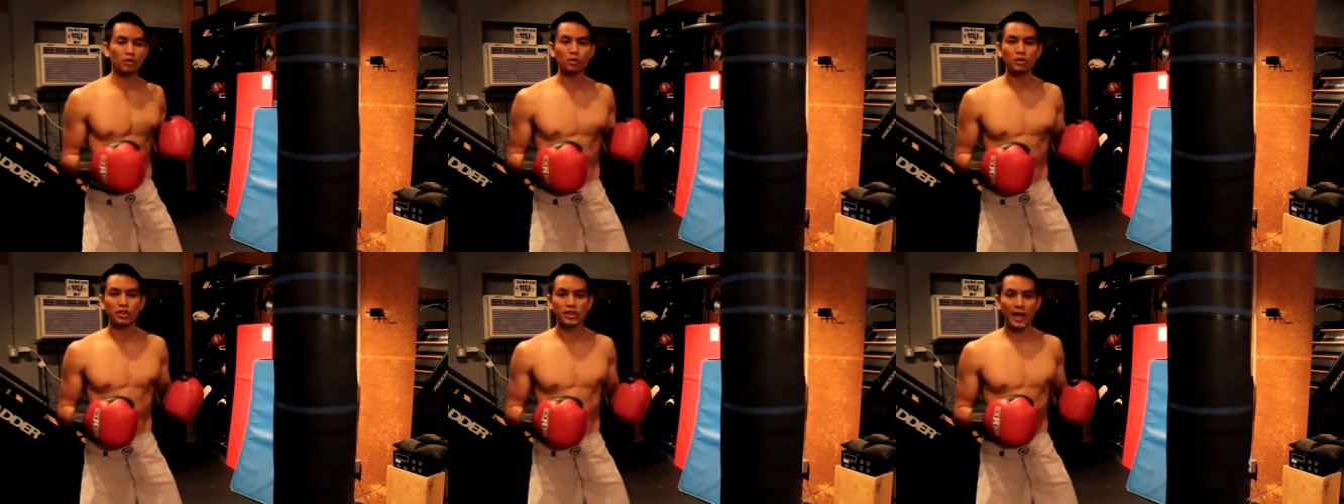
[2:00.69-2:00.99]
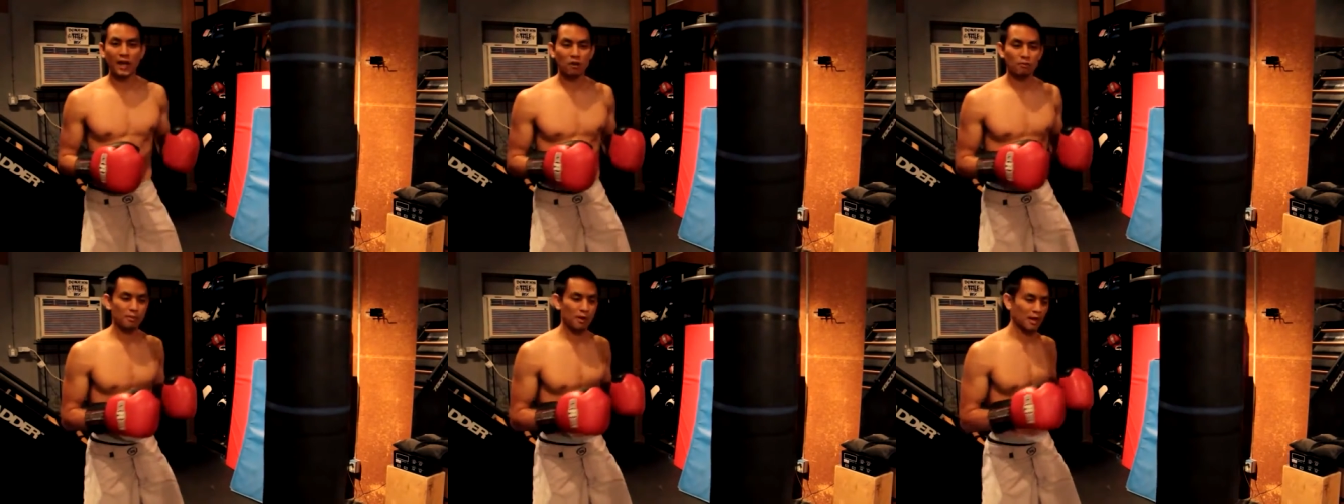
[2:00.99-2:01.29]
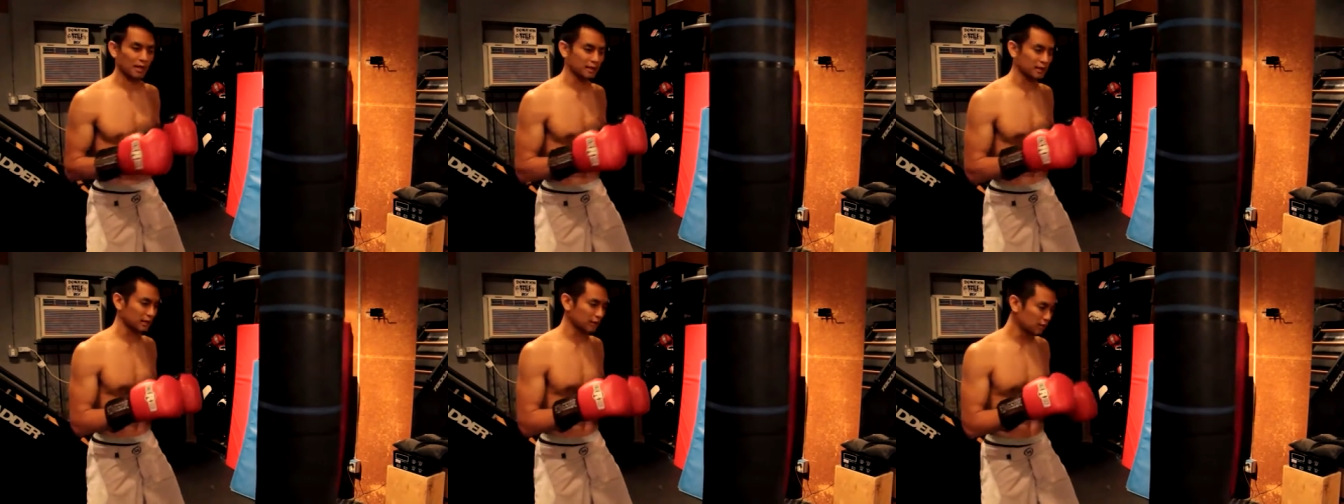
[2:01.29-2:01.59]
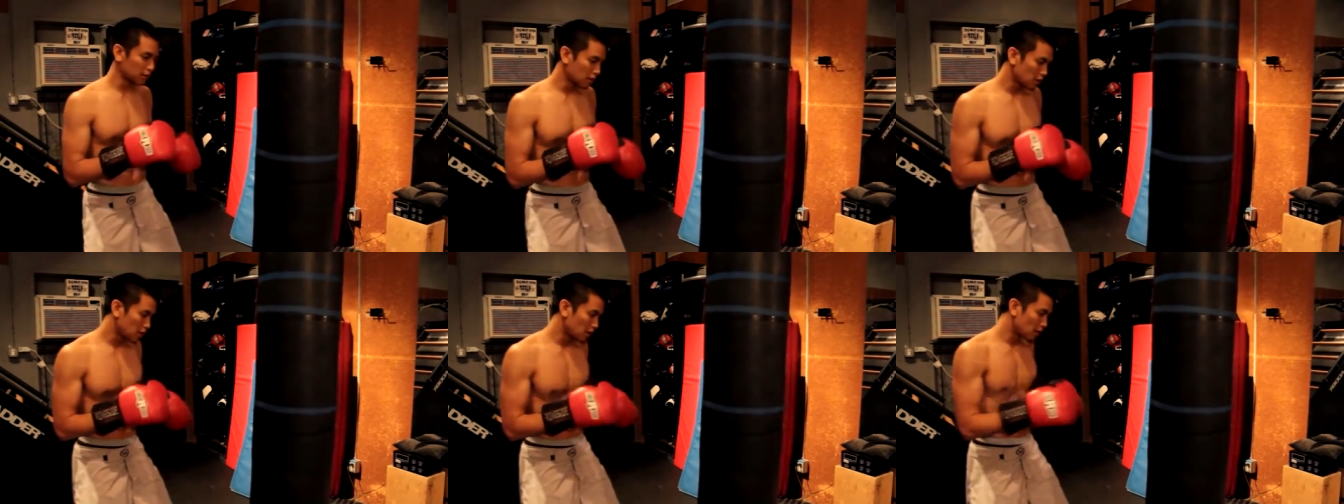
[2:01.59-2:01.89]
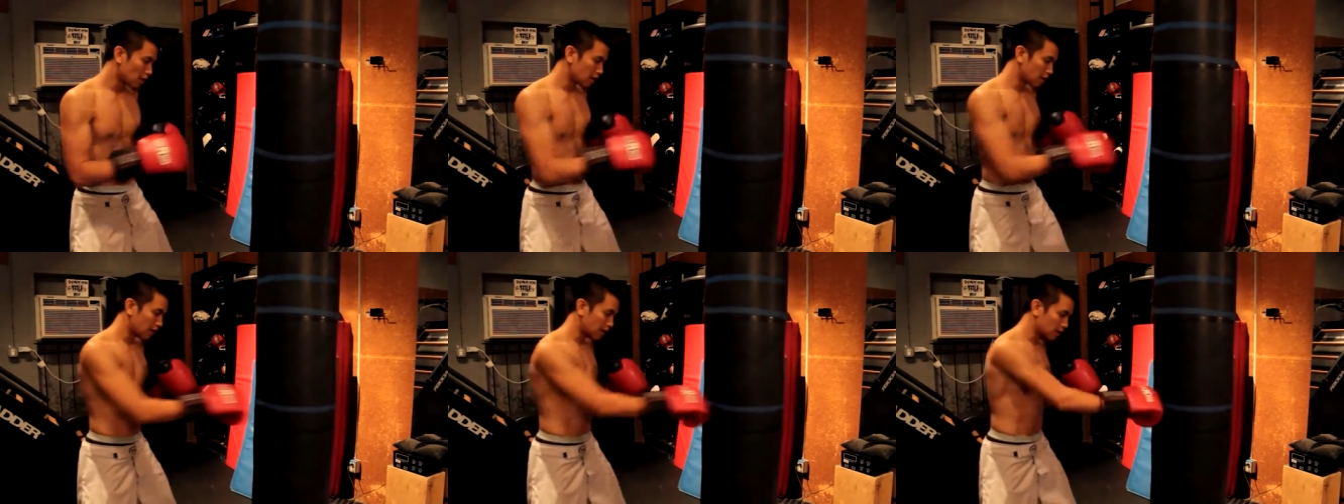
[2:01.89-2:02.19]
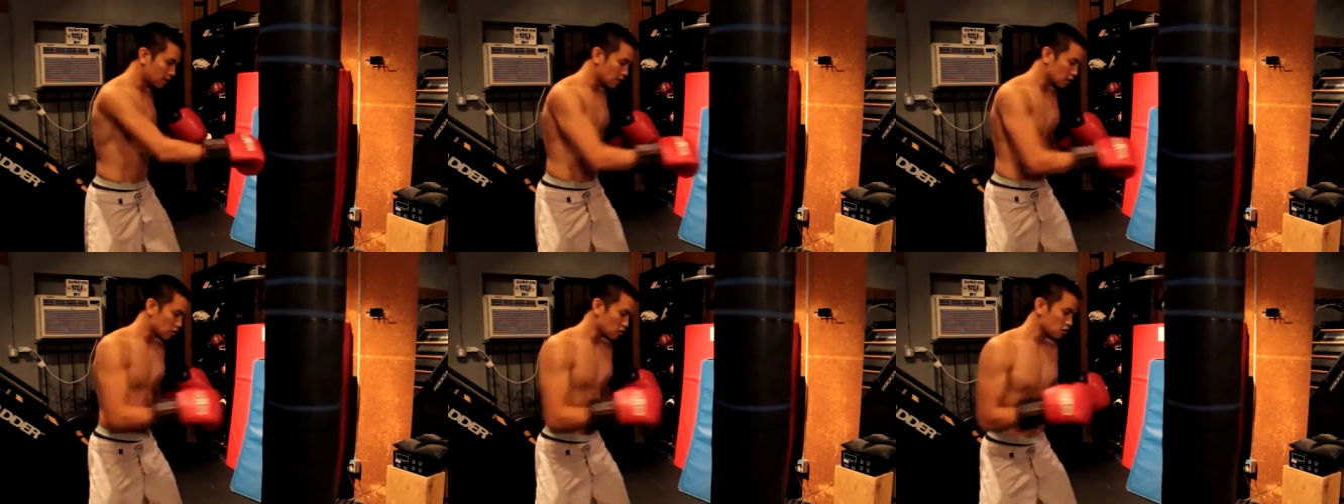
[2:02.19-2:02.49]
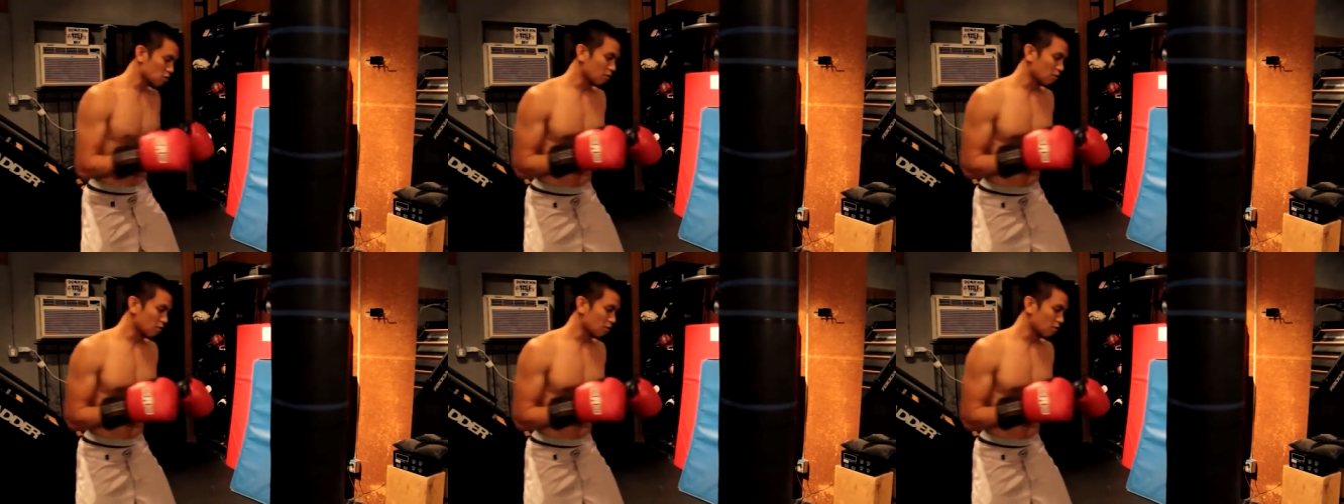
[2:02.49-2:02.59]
through shadow boxing. Okay,